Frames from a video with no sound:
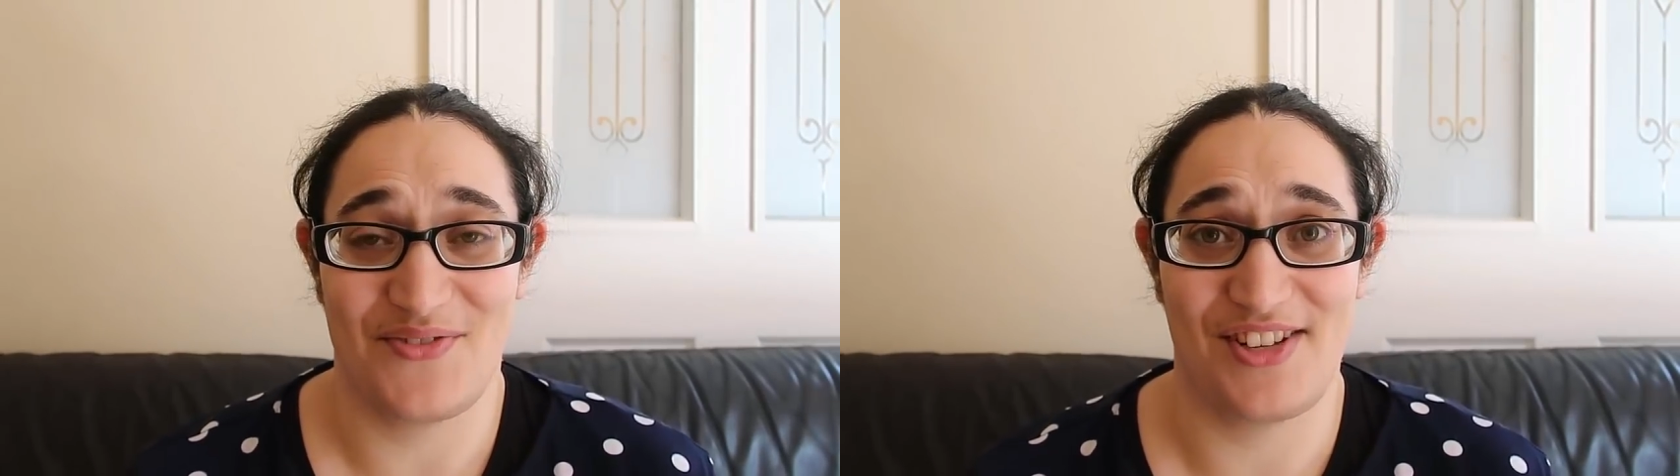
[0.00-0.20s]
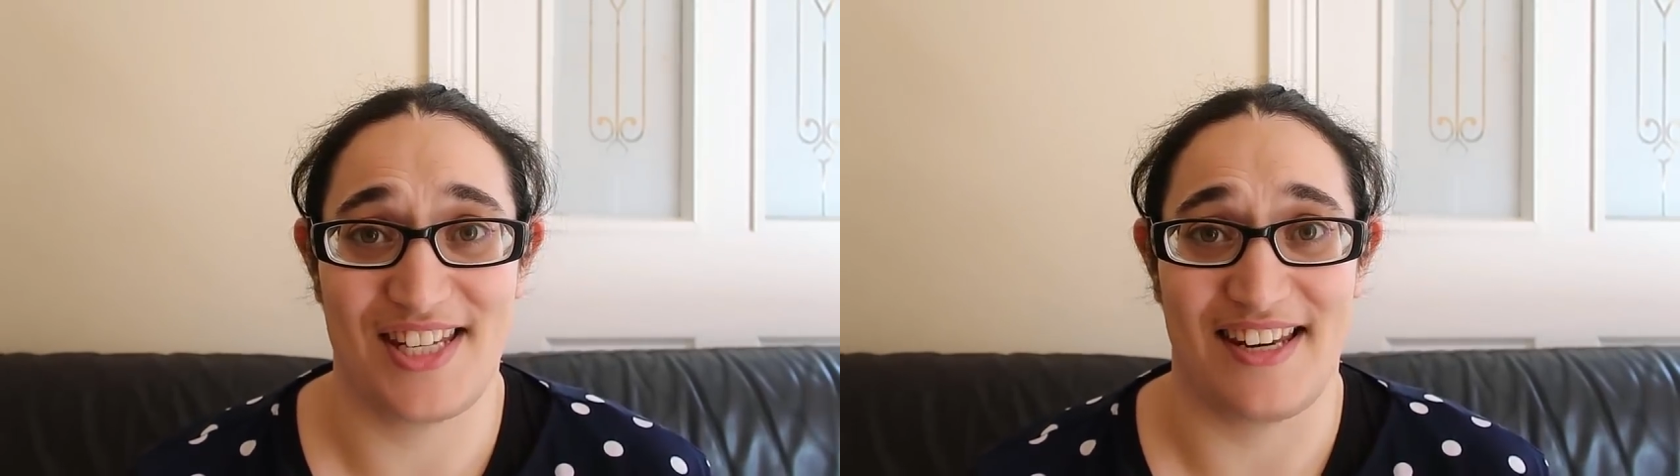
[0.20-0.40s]

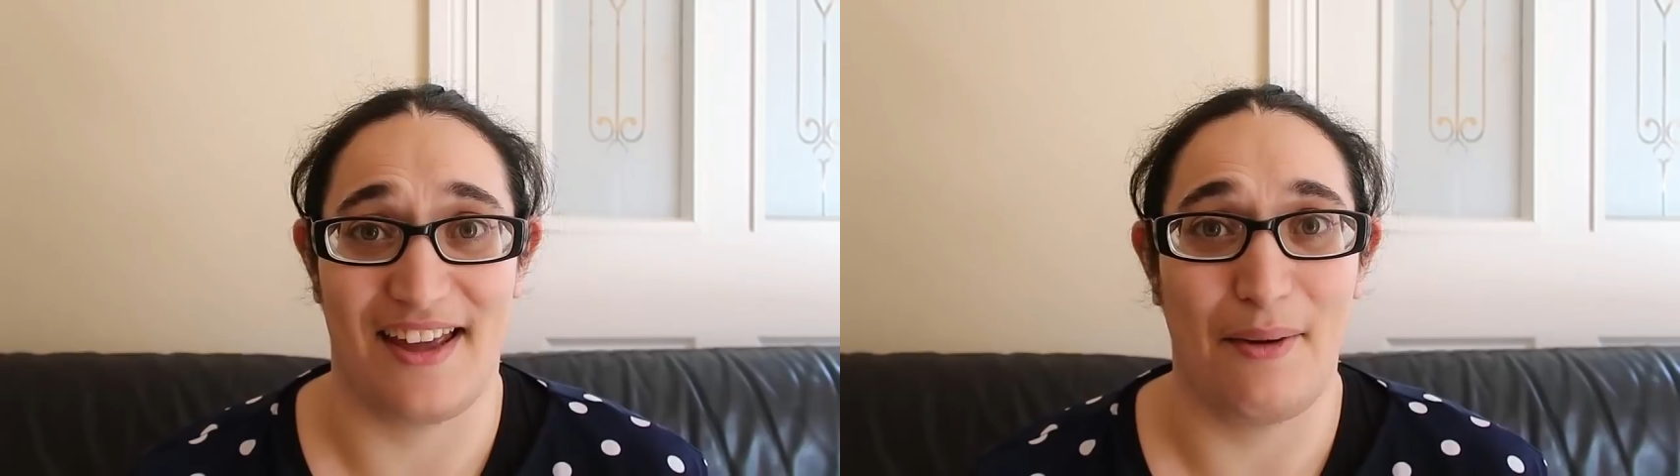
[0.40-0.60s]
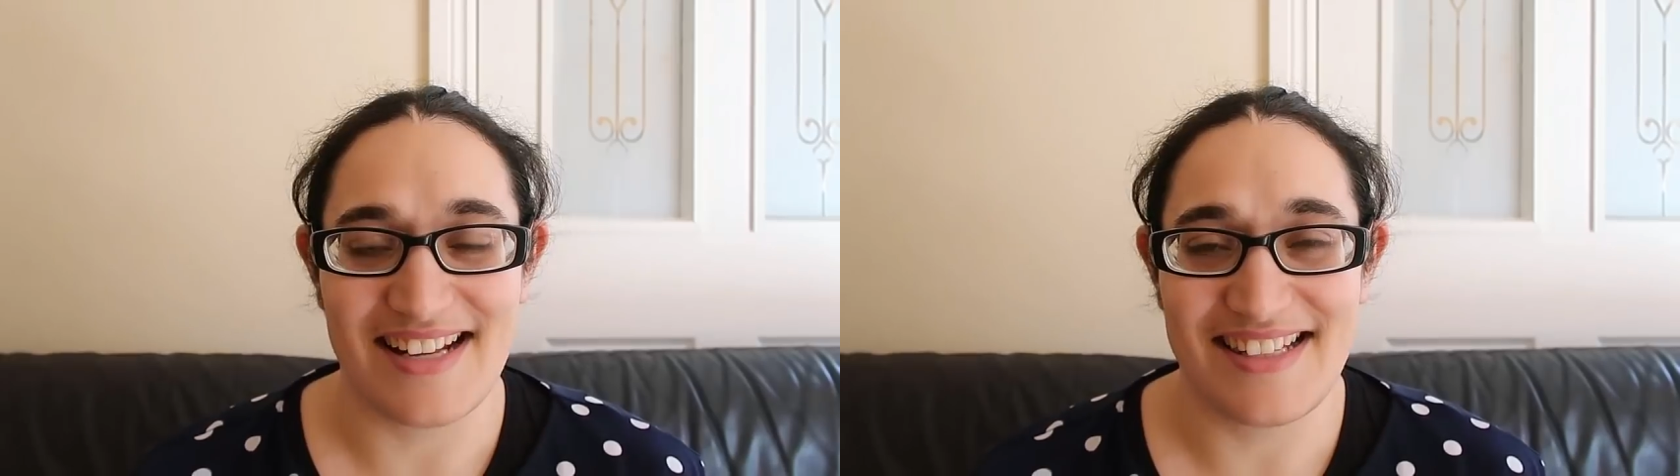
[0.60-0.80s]
for
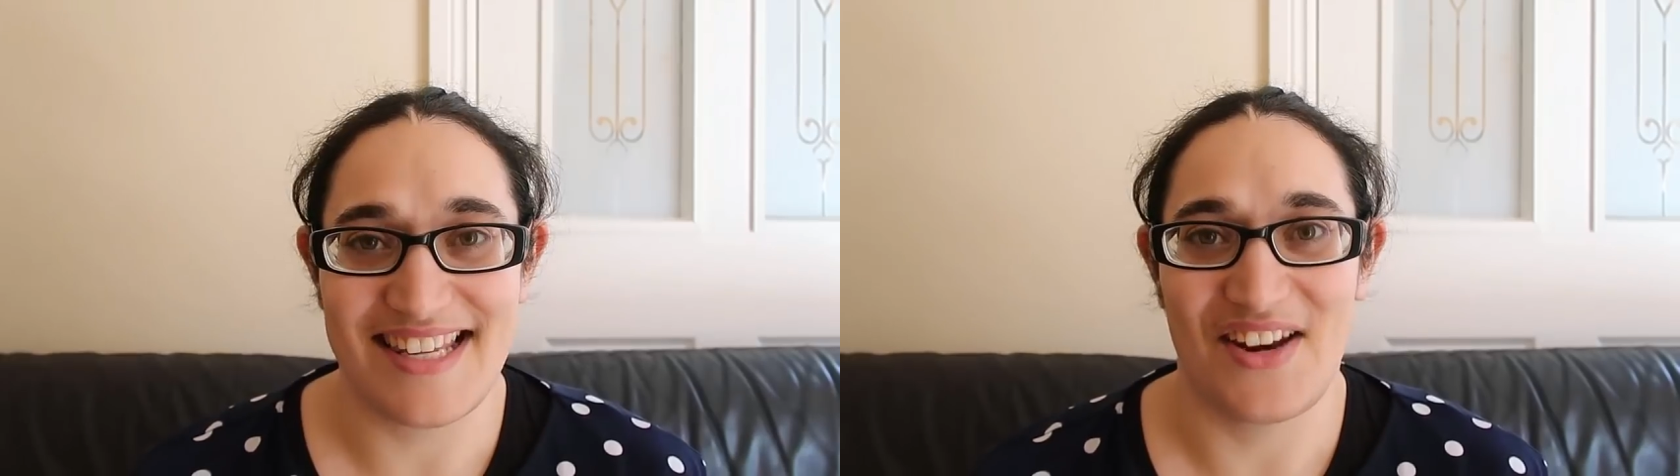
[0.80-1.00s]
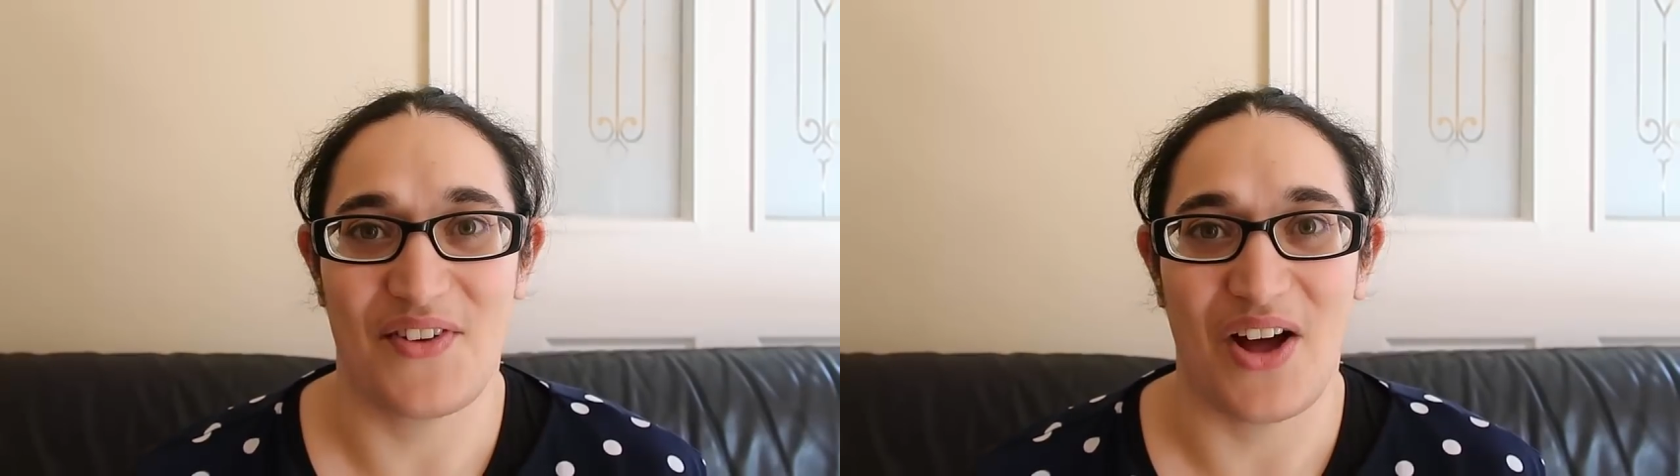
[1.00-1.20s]
dinner
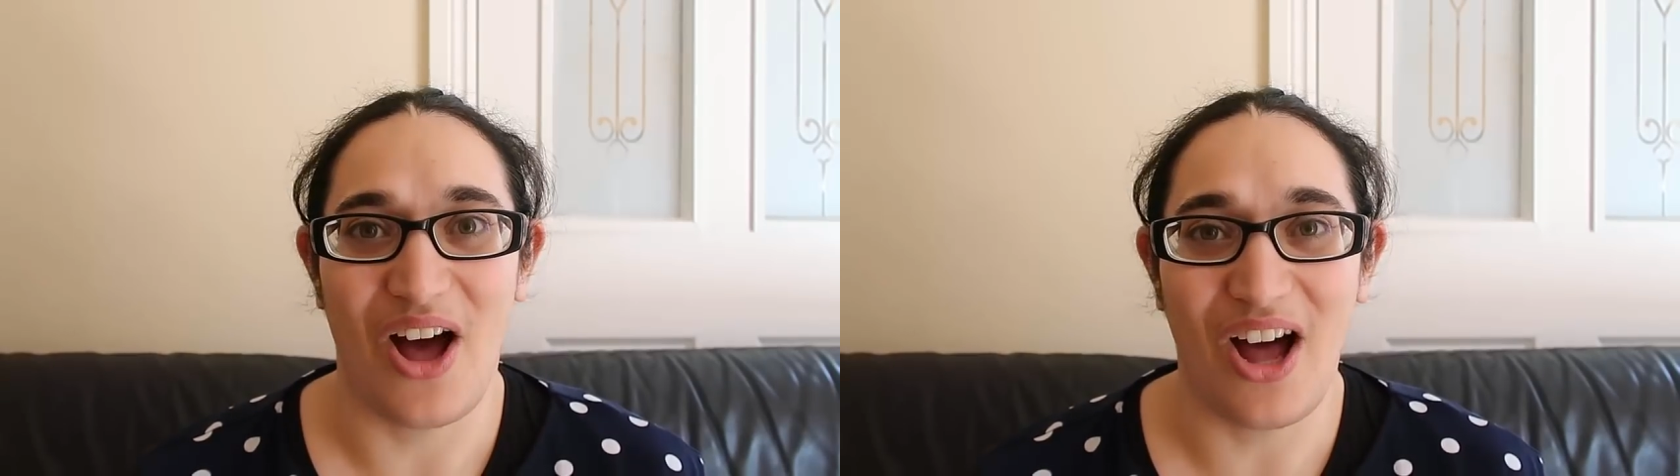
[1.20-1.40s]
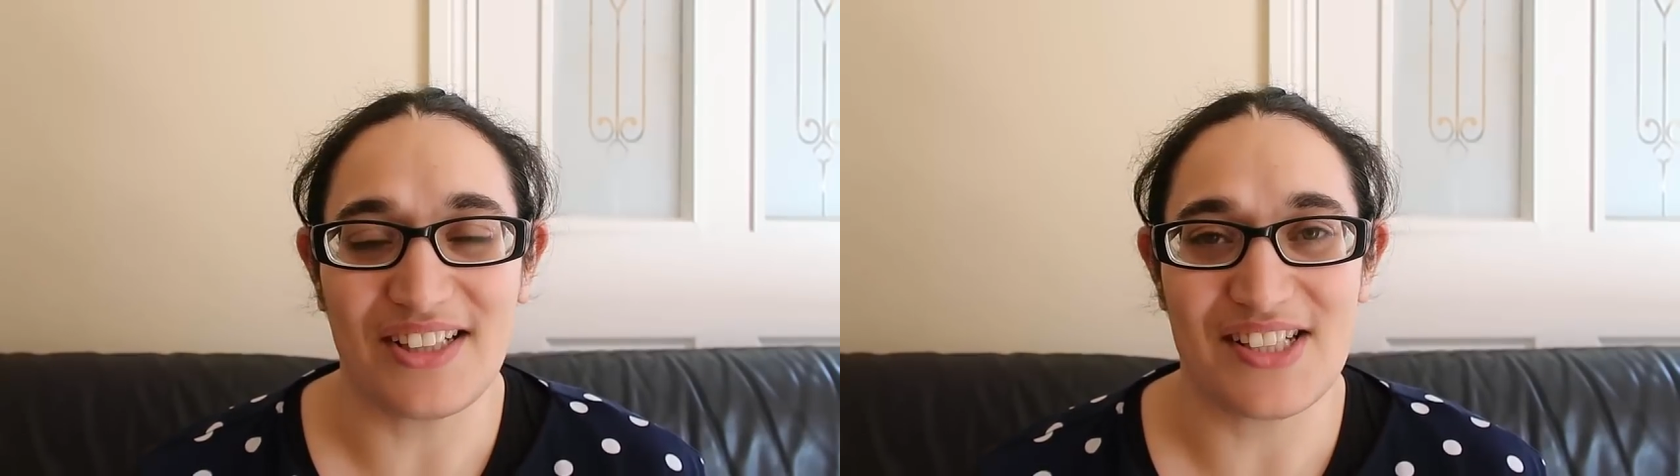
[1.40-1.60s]
instead of a
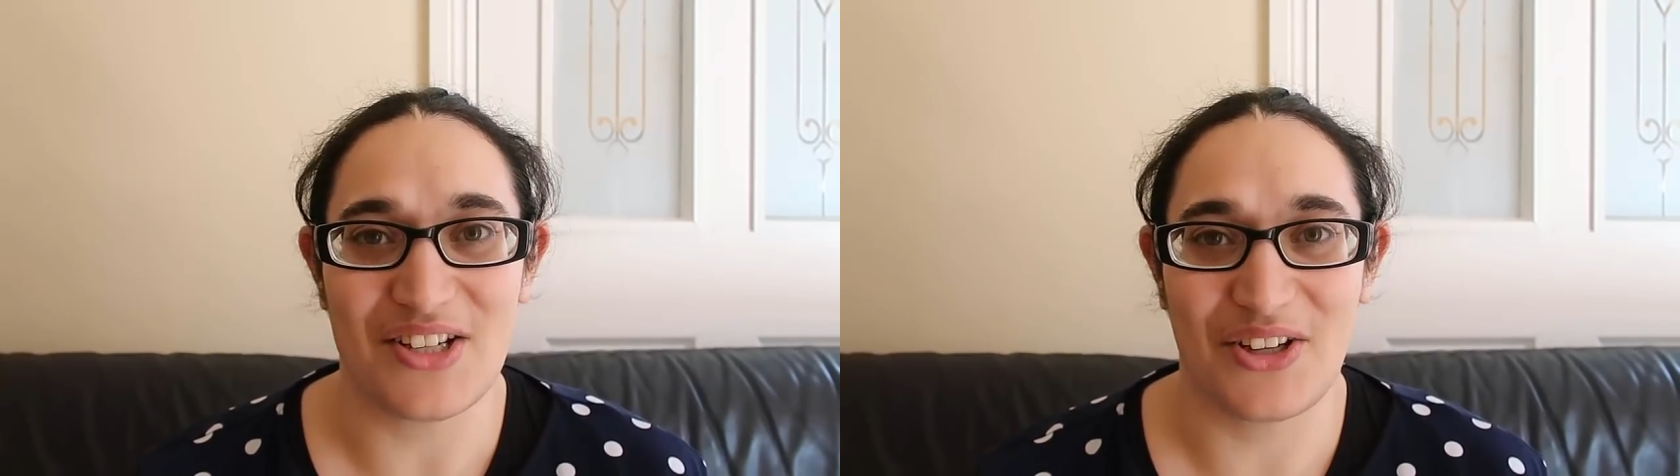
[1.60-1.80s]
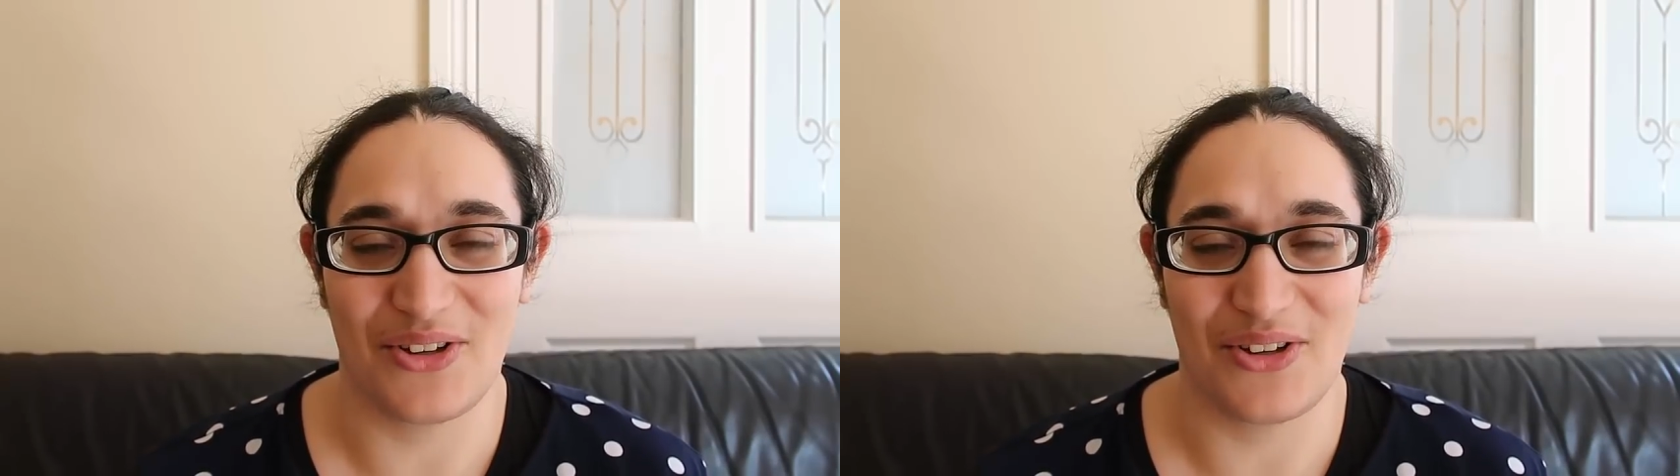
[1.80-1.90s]
hot